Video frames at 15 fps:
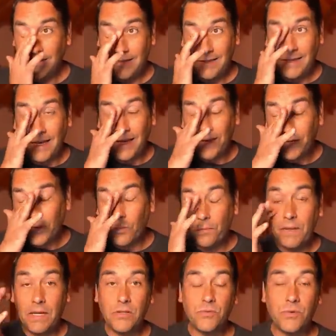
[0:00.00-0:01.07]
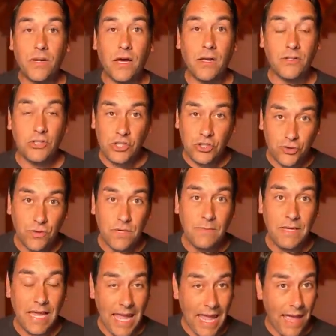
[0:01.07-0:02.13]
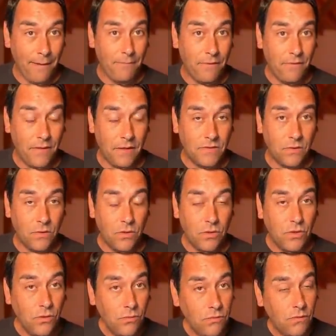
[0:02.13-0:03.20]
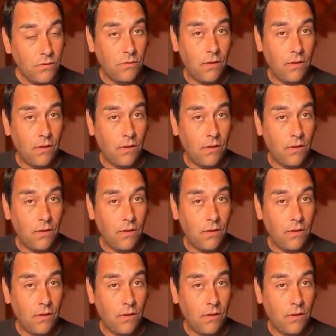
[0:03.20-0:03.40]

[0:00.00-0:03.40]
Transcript: Yeah. So because we're not on a streaming app, that so do you?